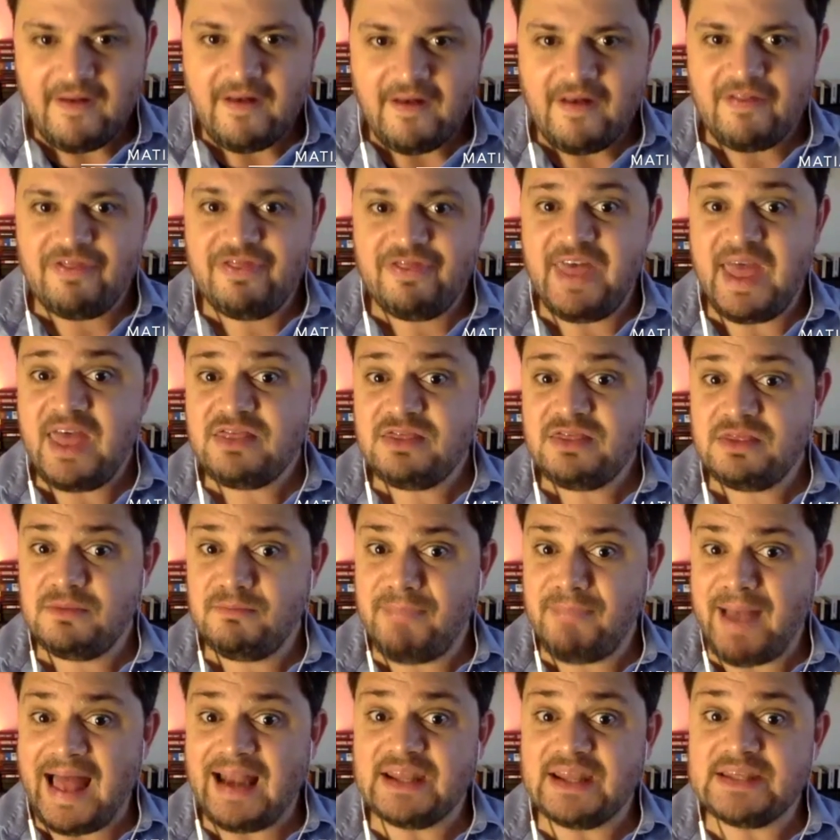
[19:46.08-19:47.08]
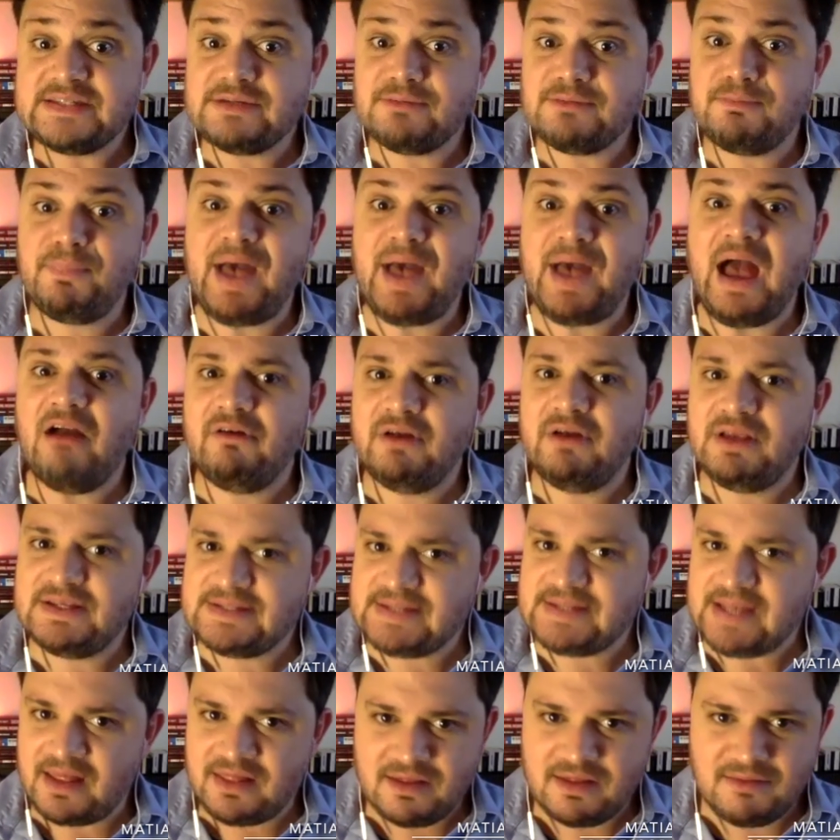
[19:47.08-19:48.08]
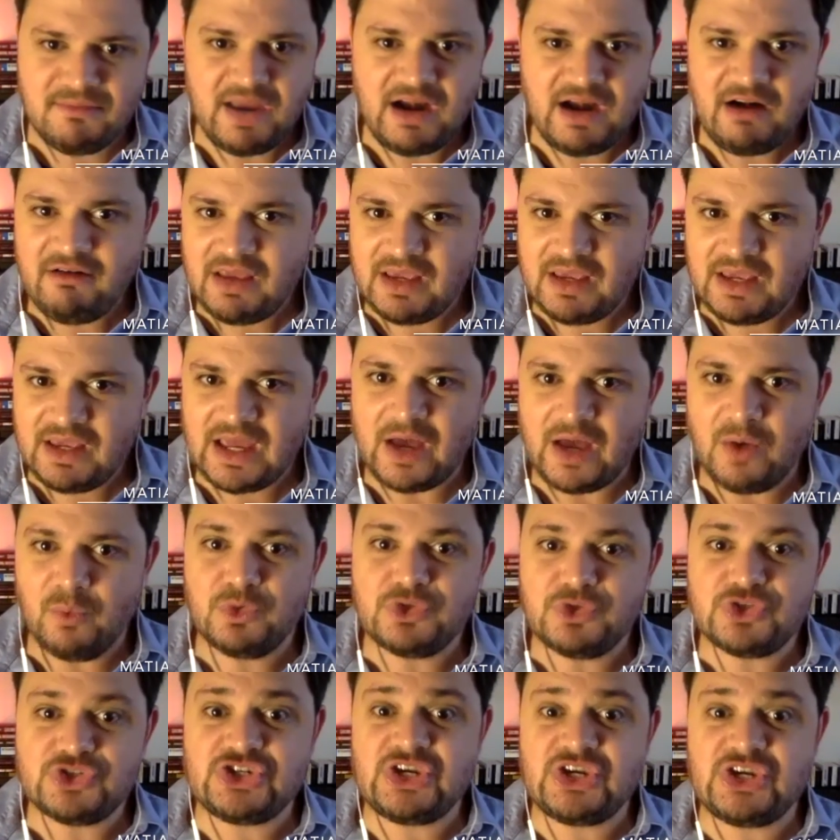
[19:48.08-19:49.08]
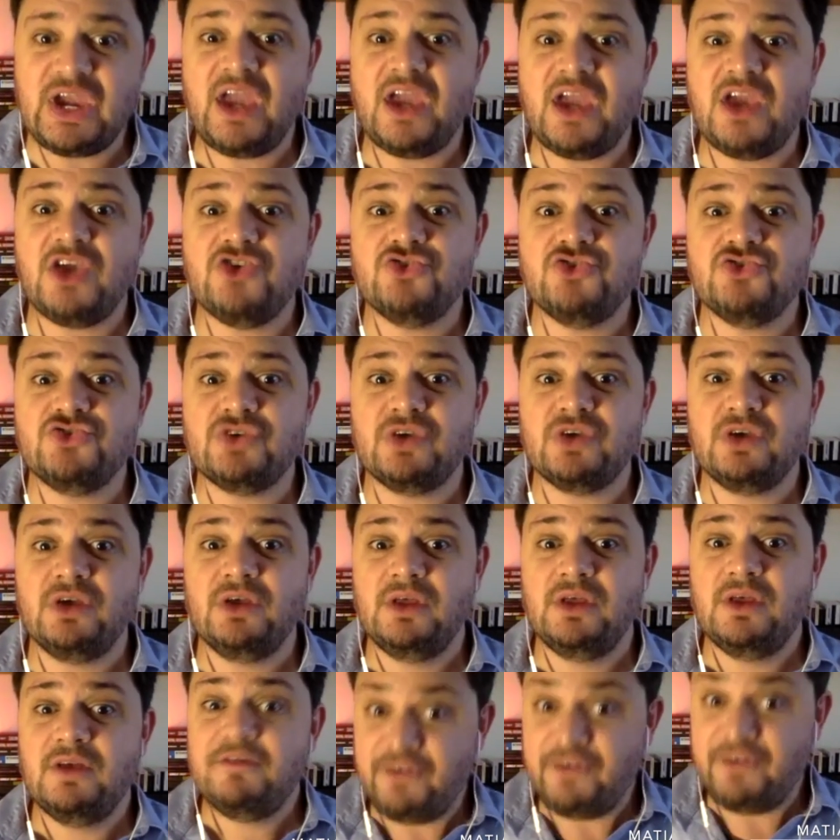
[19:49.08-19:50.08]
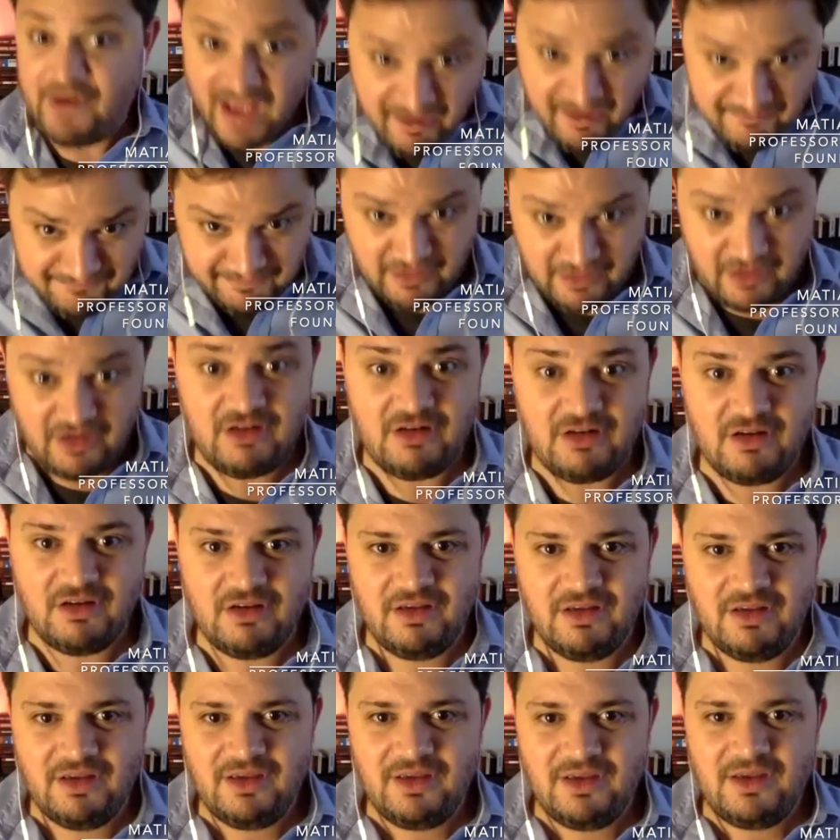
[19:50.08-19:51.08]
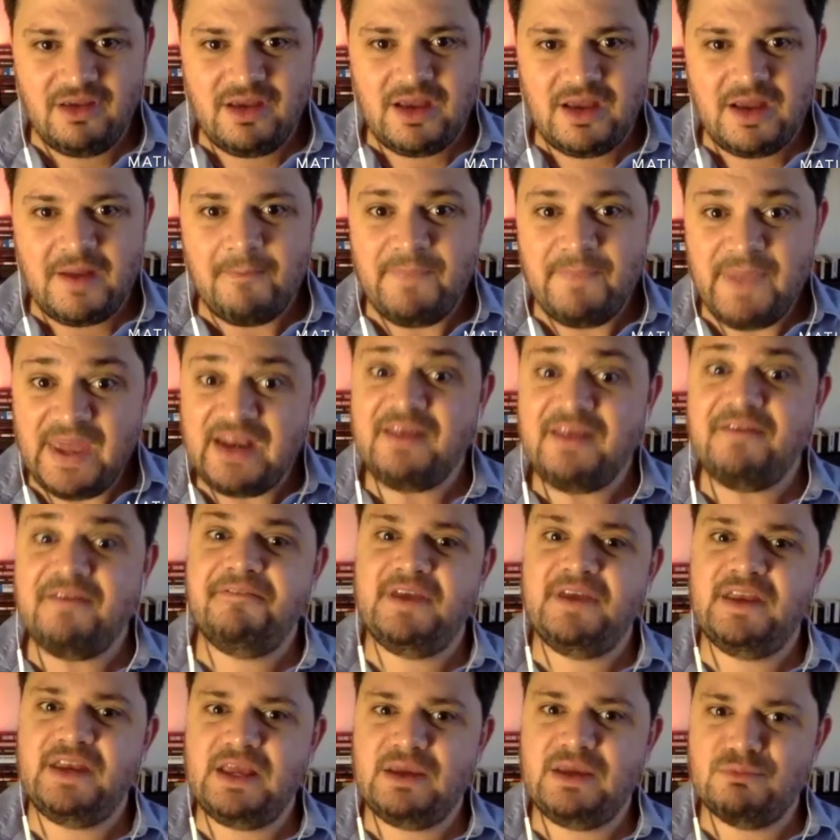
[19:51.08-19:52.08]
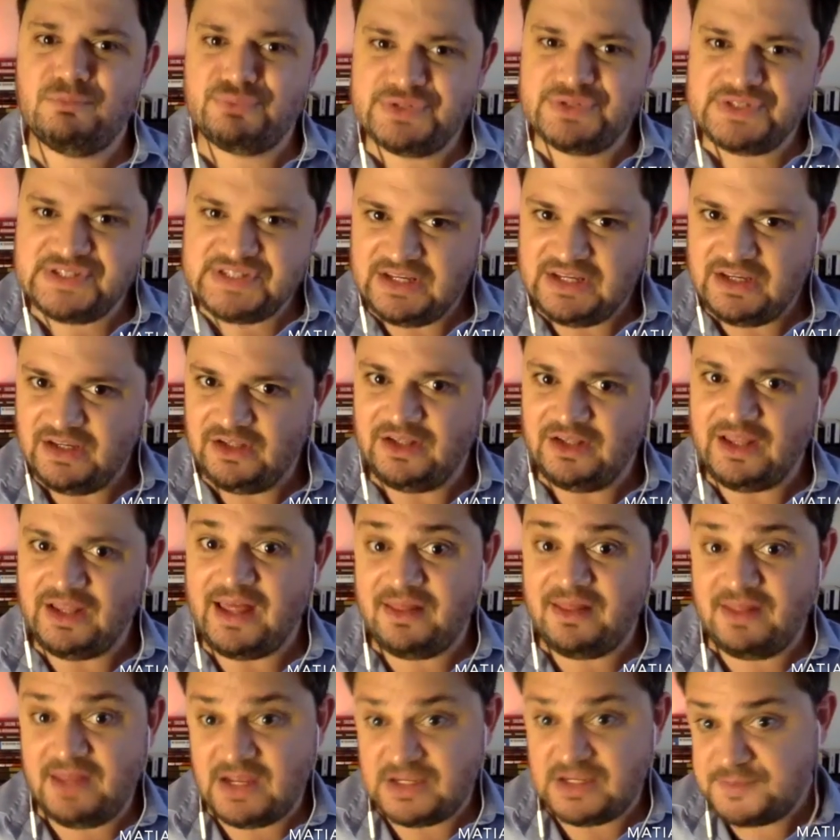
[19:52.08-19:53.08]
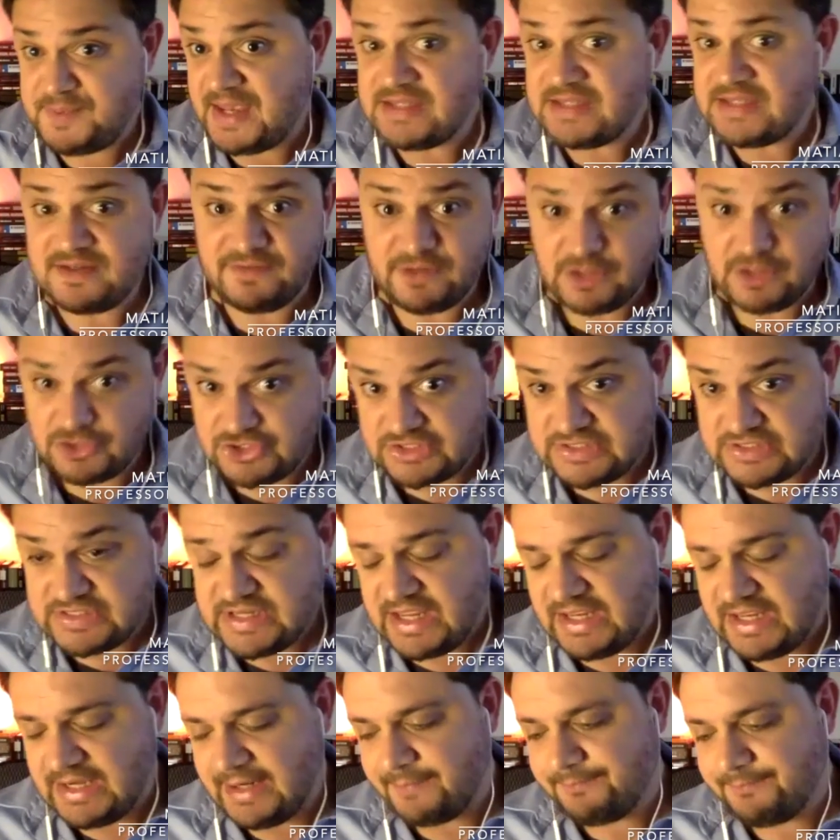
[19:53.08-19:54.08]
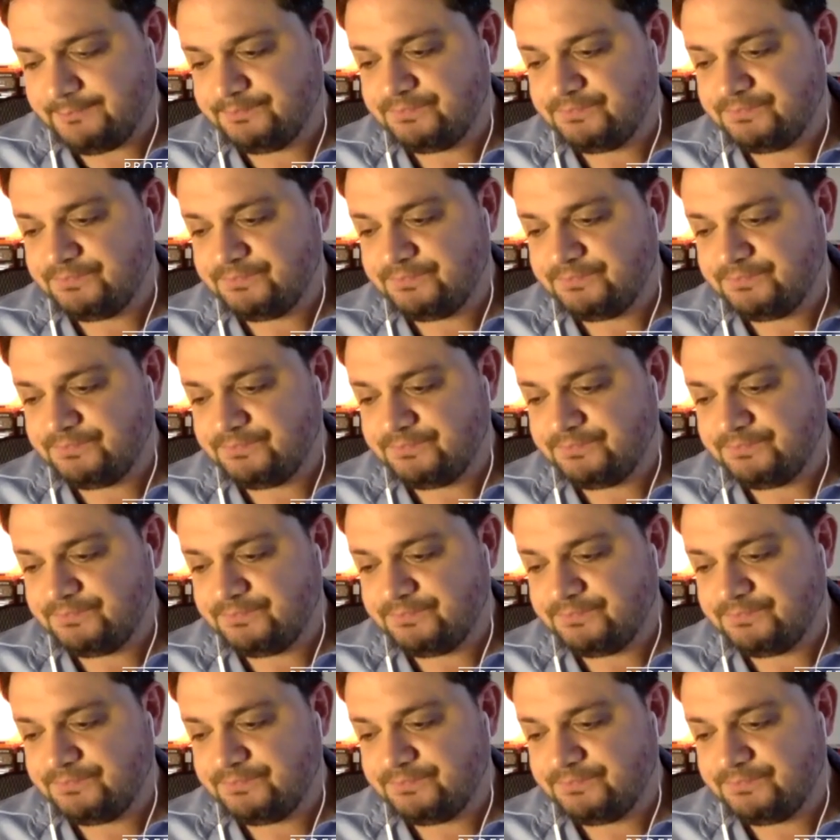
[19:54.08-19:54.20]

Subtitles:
then balance of power in South America would change forever, benefiting Brazil at the expense of Argentina.